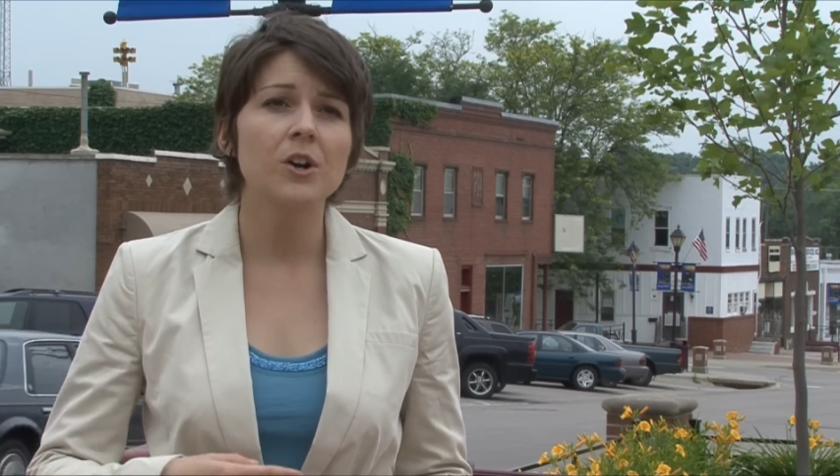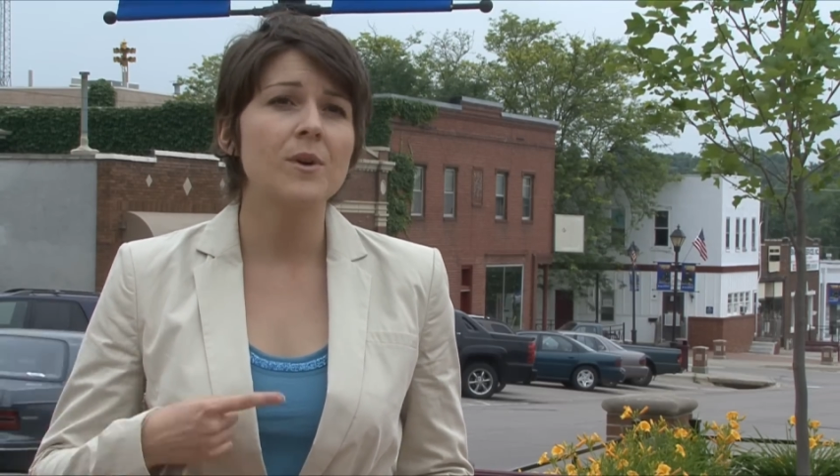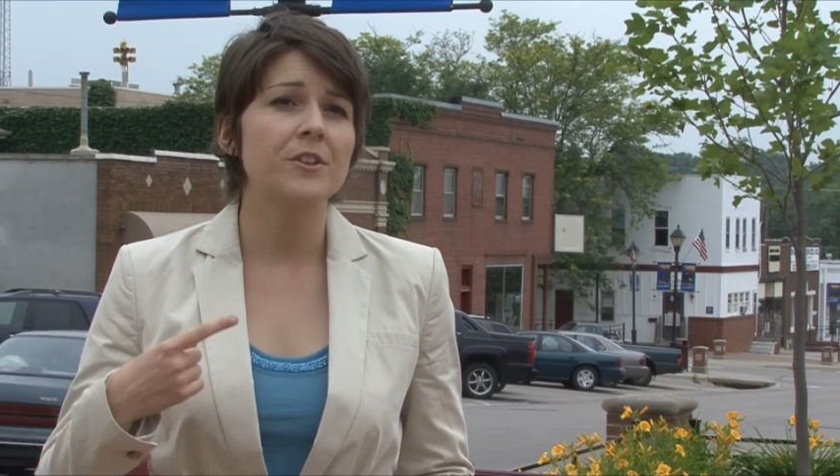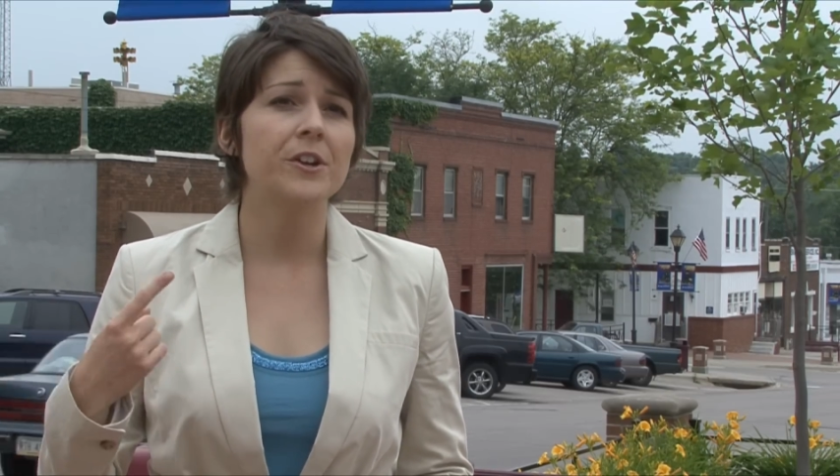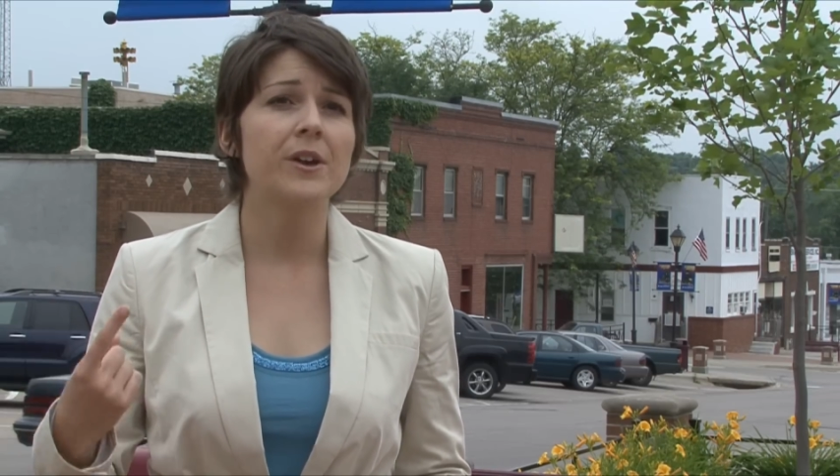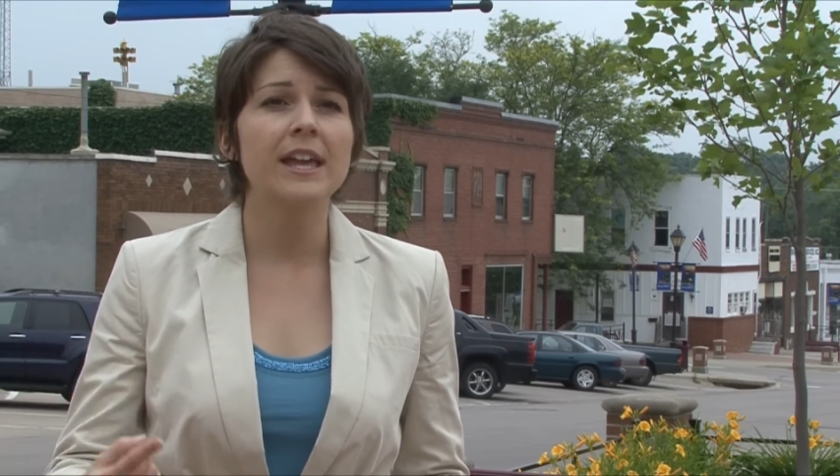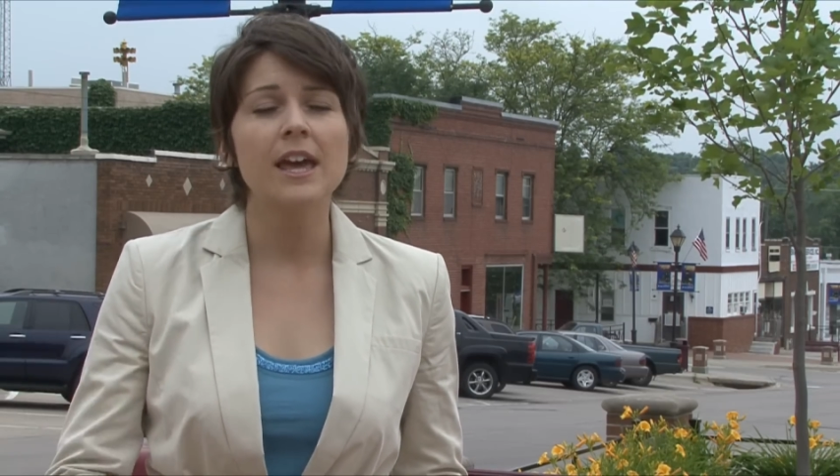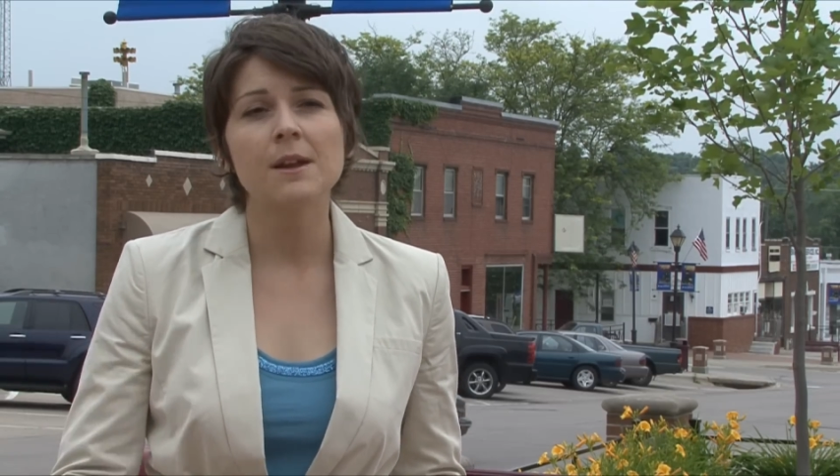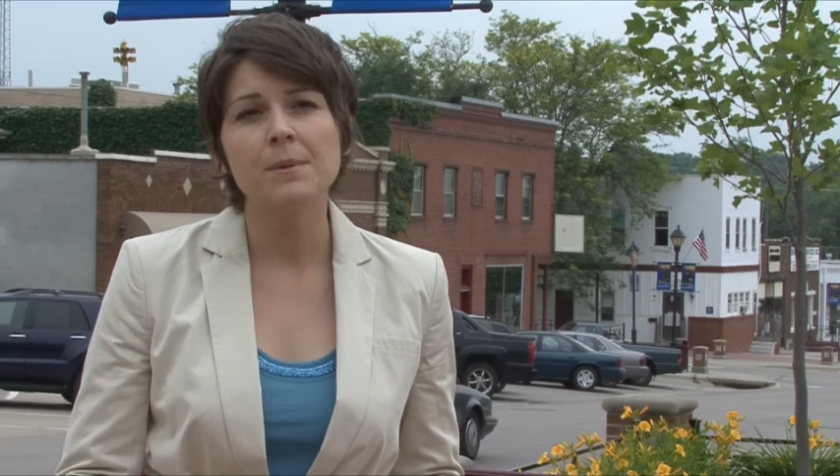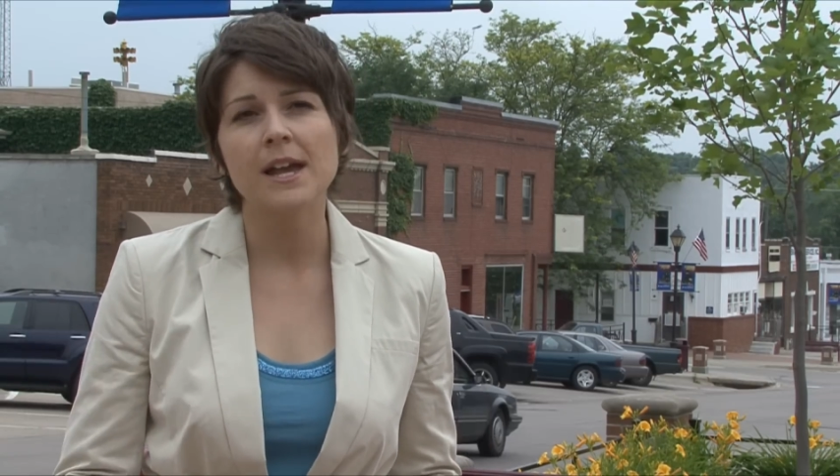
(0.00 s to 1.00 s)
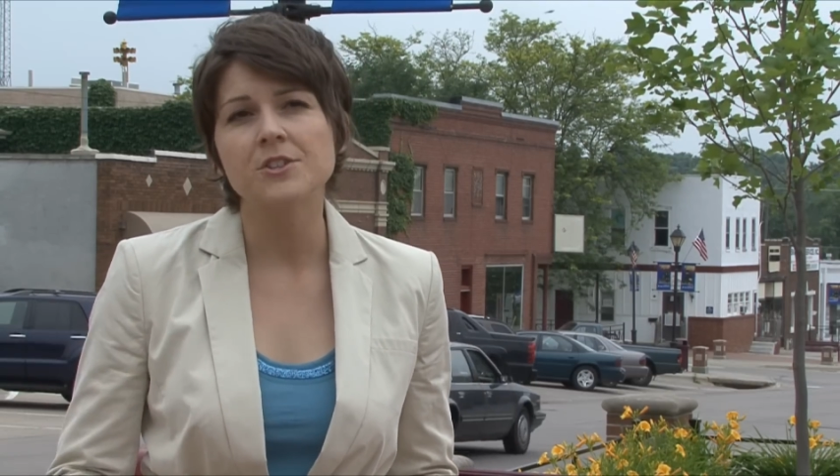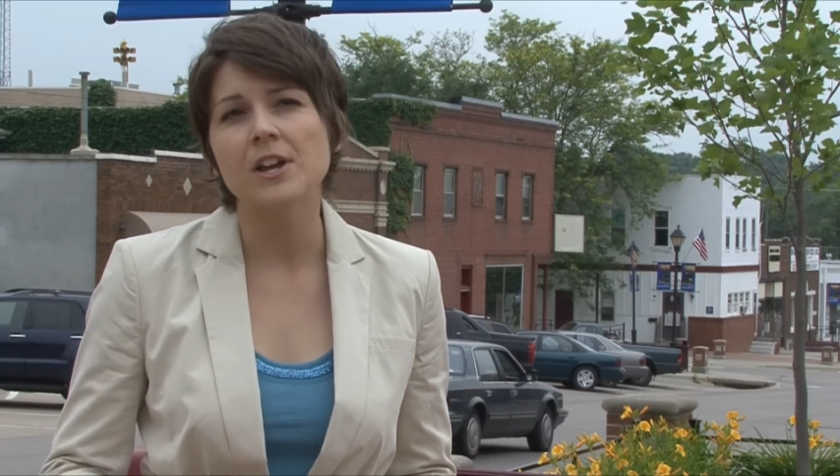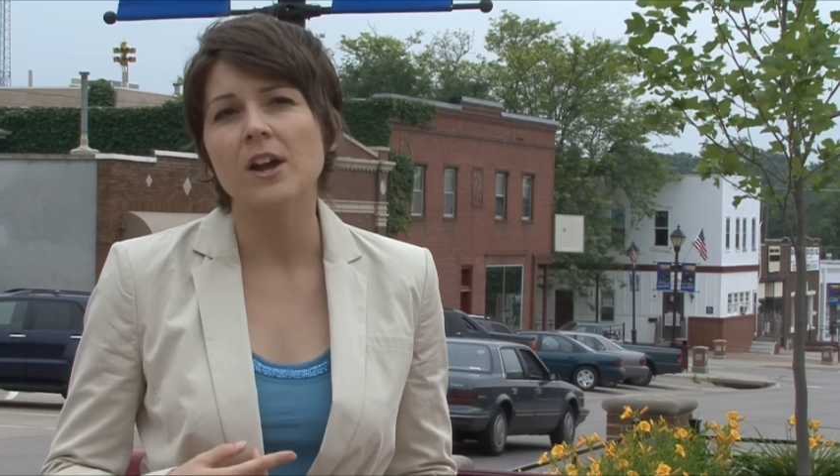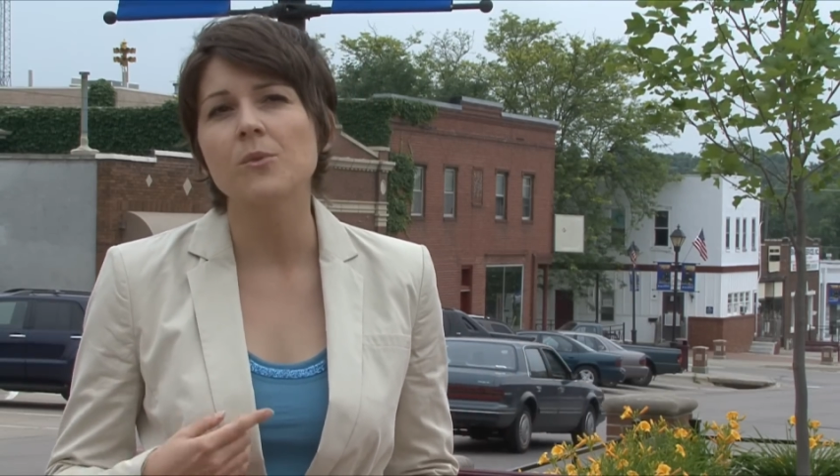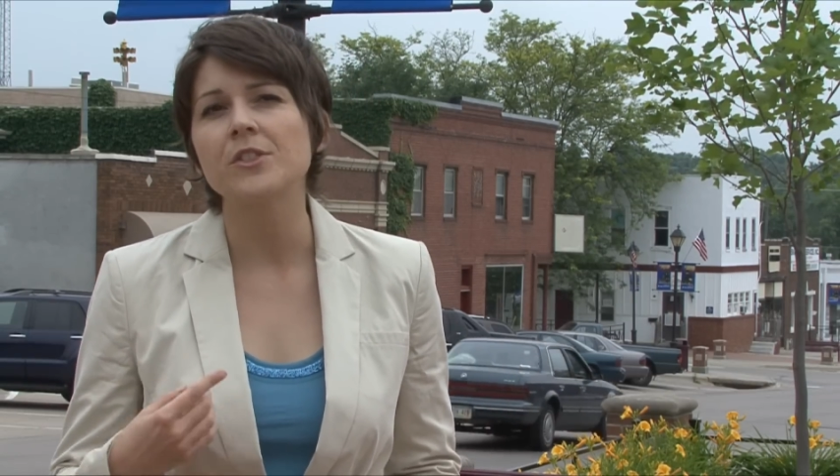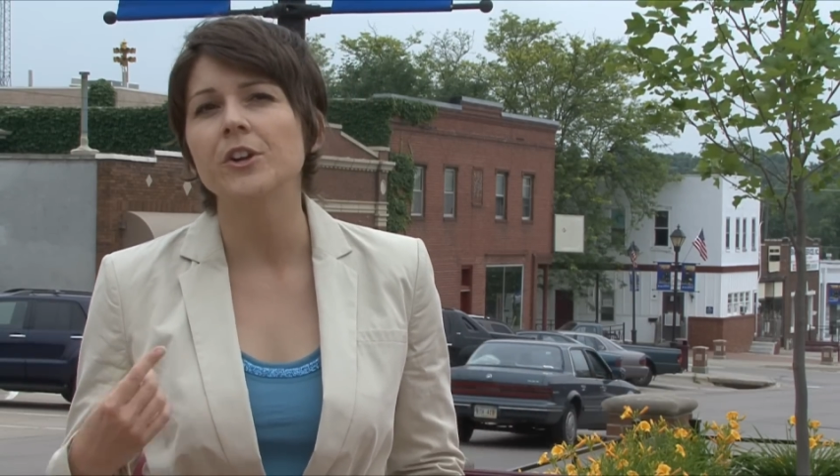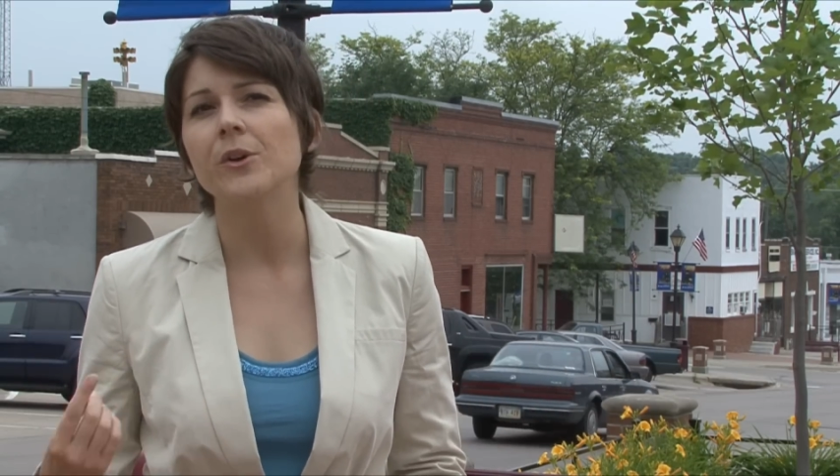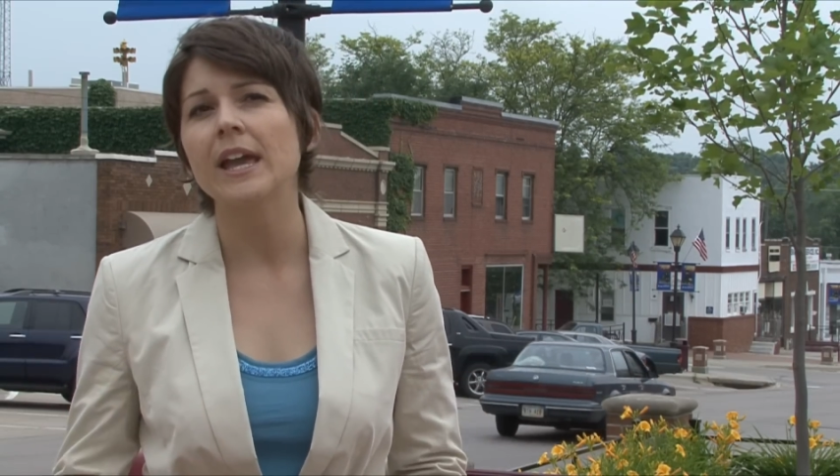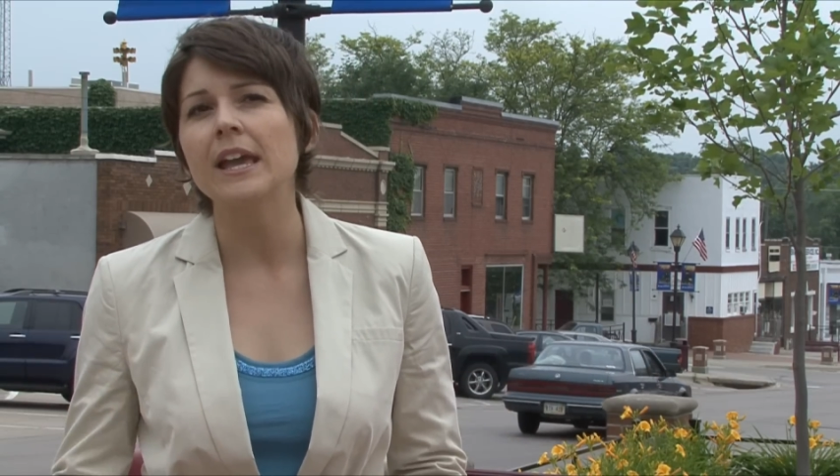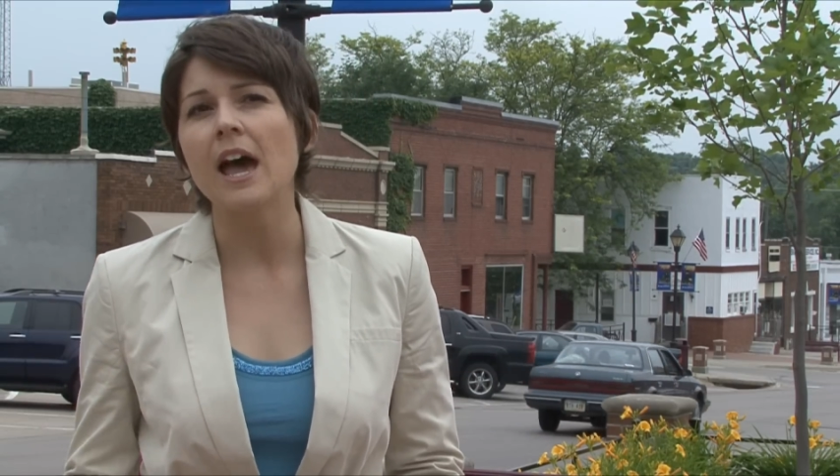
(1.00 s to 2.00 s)
whether you can get a paycheck, whether you
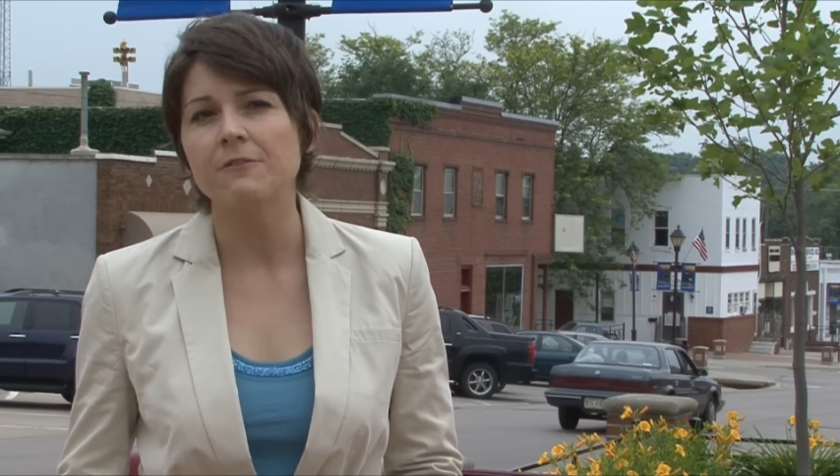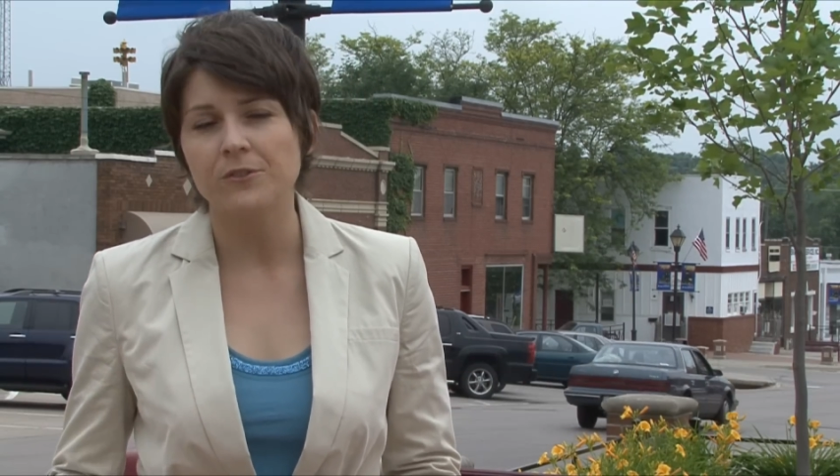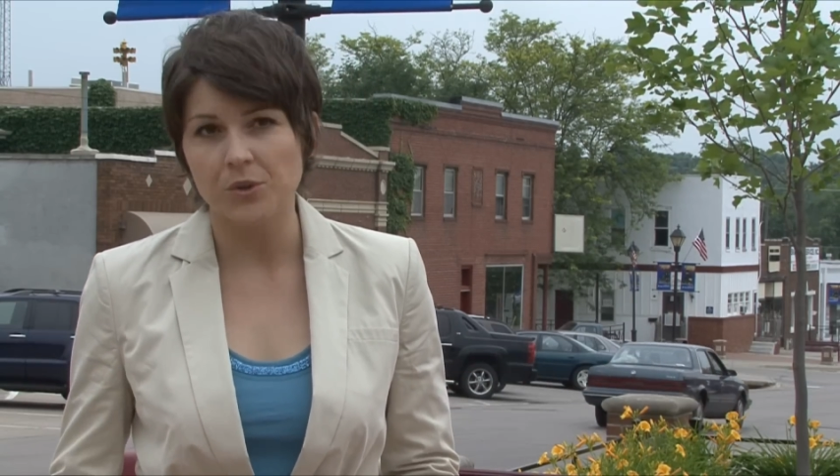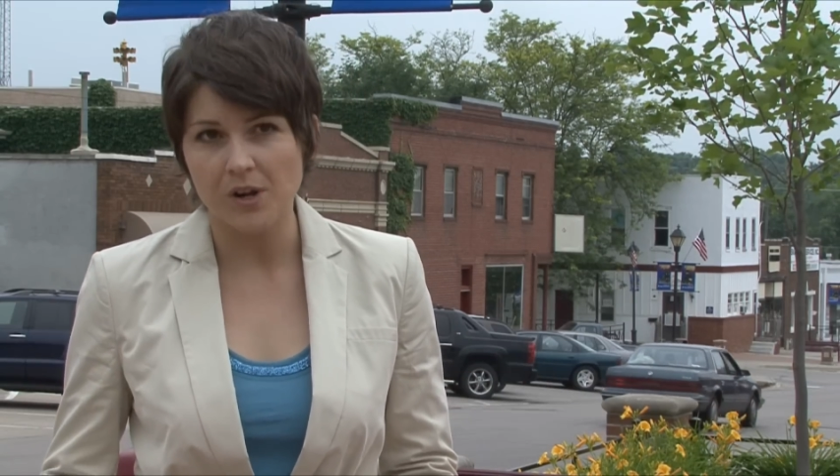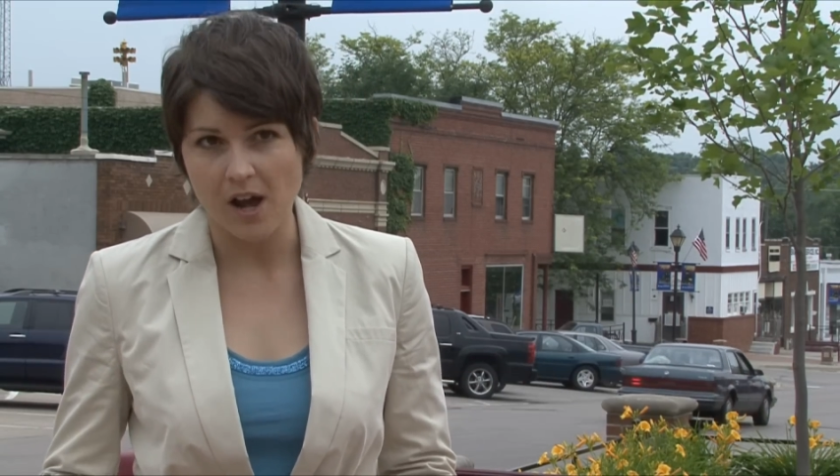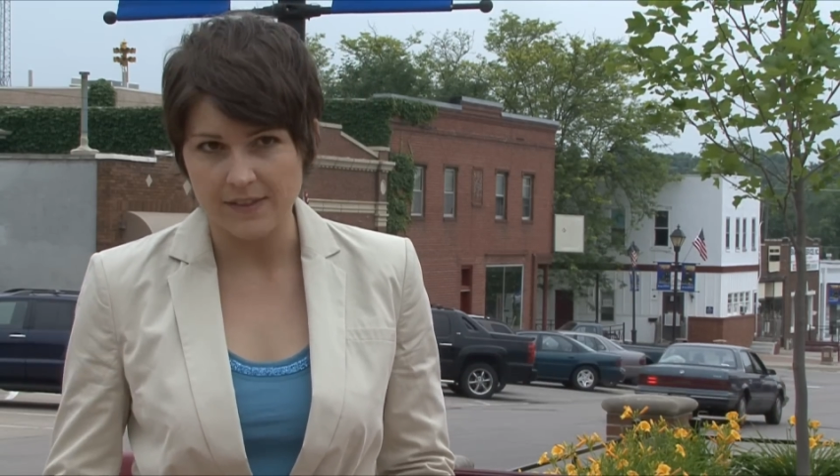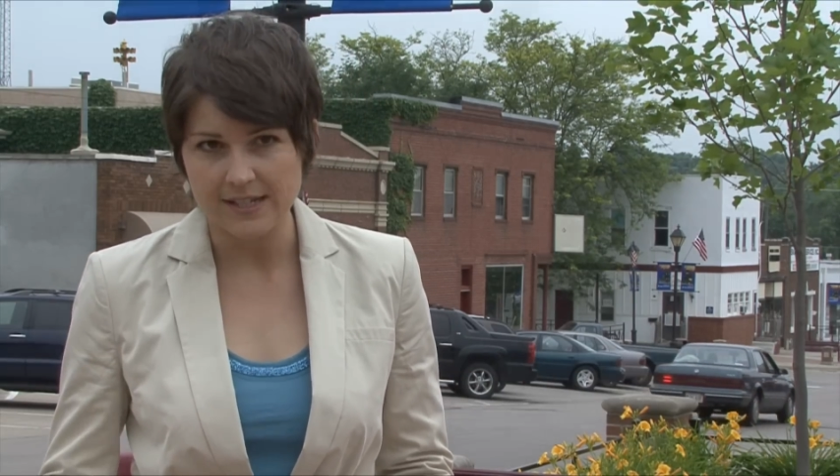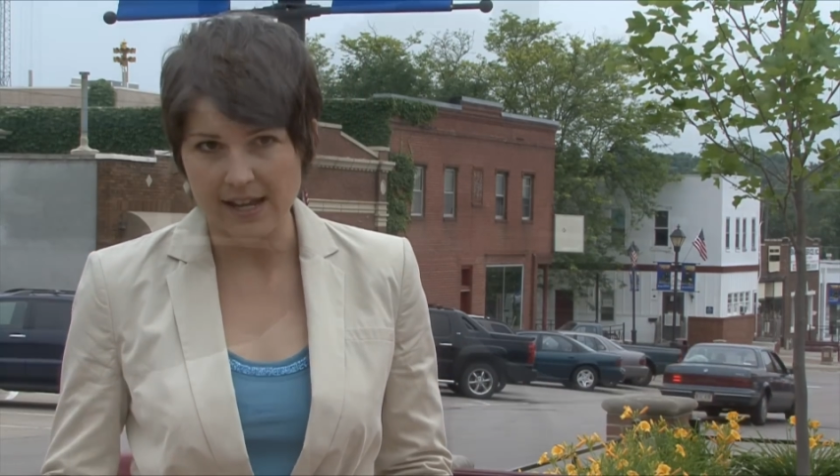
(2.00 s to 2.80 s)
can get food on the